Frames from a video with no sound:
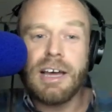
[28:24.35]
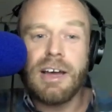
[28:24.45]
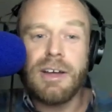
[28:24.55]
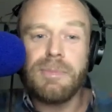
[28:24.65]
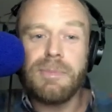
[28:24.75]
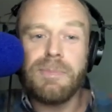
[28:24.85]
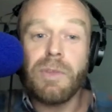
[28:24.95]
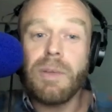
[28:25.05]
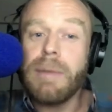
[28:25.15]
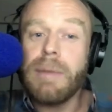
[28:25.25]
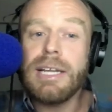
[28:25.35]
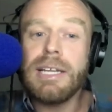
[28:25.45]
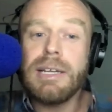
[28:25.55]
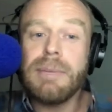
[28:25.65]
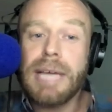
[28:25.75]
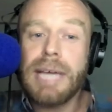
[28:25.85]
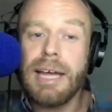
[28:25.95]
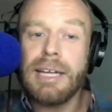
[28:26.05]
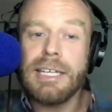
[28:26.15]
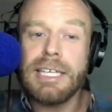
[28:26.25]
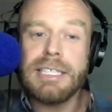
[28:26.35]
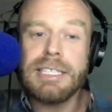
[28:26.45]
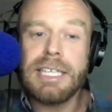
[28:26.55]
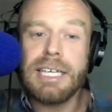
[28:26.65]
Madeleine McCann is